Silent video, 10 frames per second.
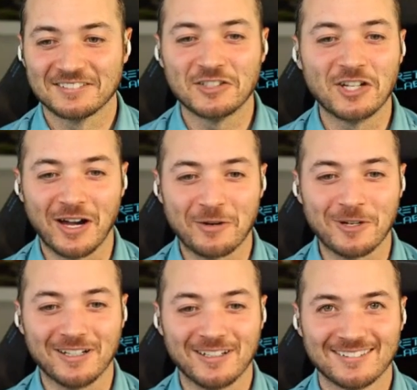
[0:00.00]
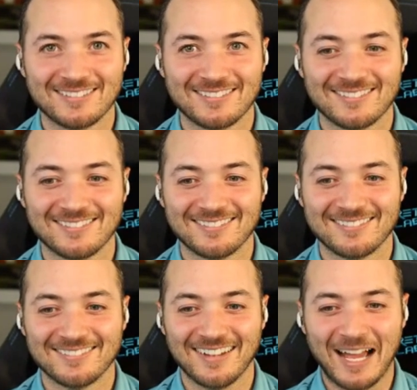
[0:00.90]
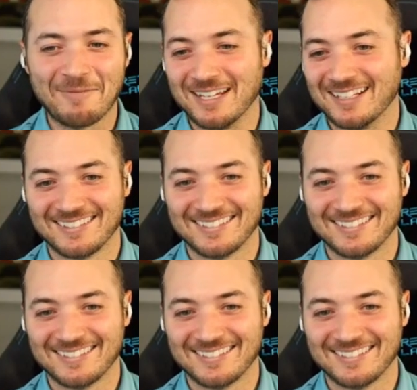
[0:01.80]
No, I'd win. I mean, you think